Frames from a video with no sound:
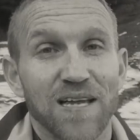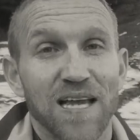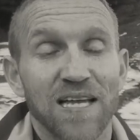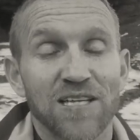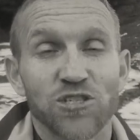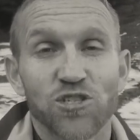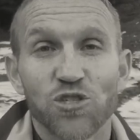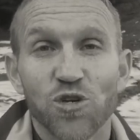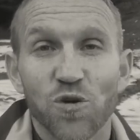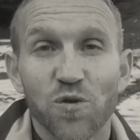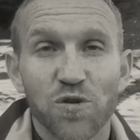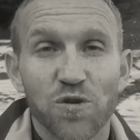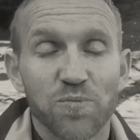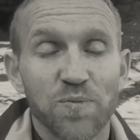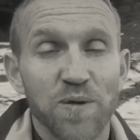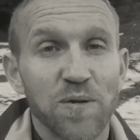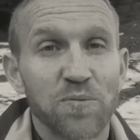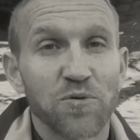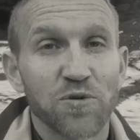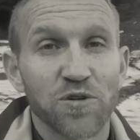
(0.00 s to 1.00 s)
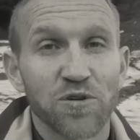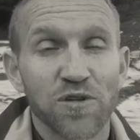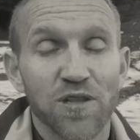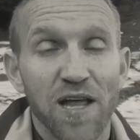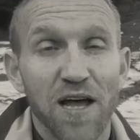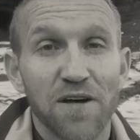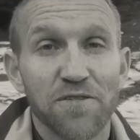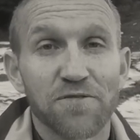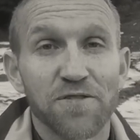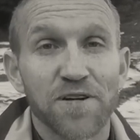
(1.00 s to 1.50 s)
And so will the people you
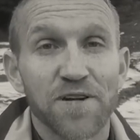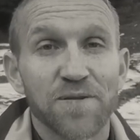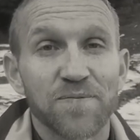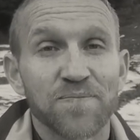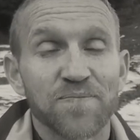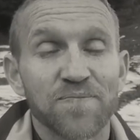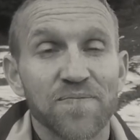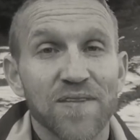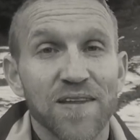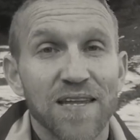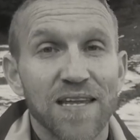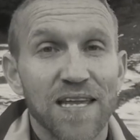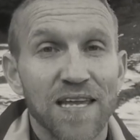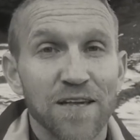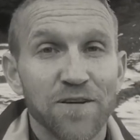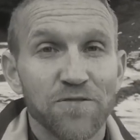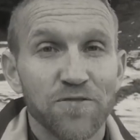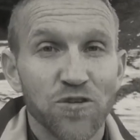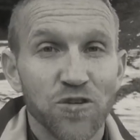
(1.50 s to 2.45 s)
love if